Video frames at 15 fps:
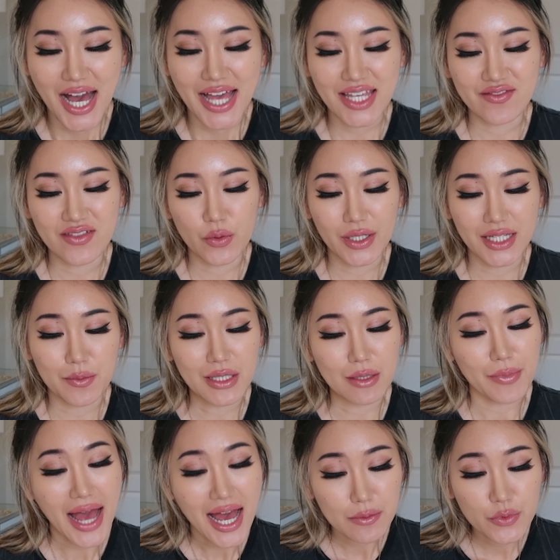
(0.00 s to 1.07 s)
Even when I'm in a
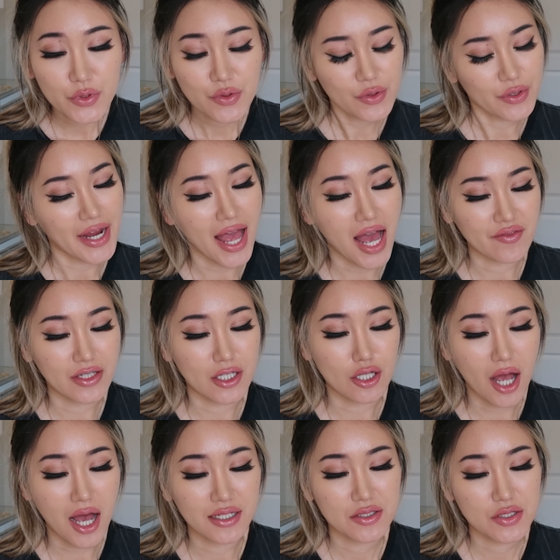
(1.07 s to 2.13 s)
bad mood or have a
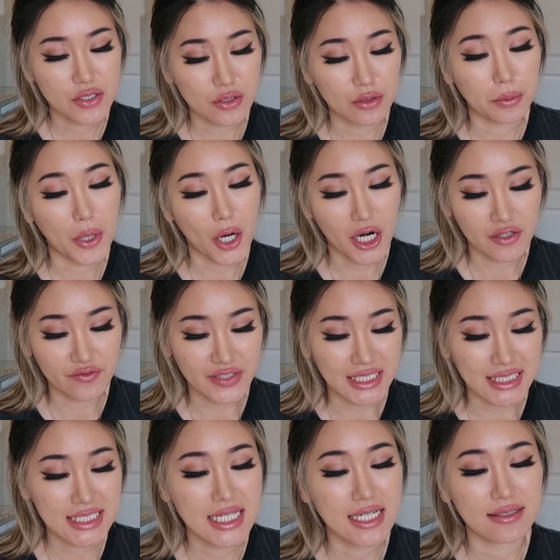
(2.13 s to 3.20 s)
not too
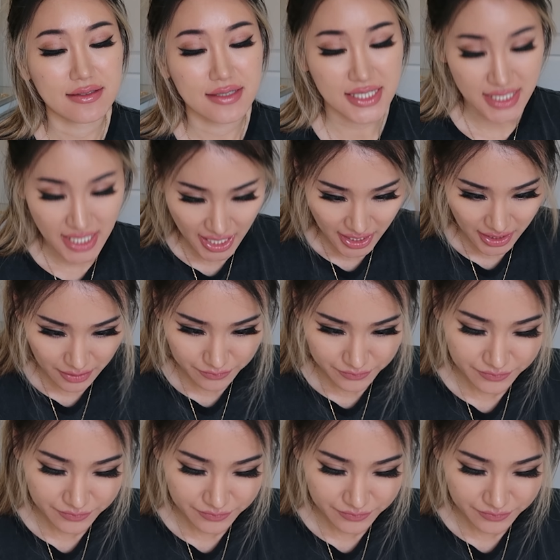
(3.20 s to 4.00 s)
perfect day.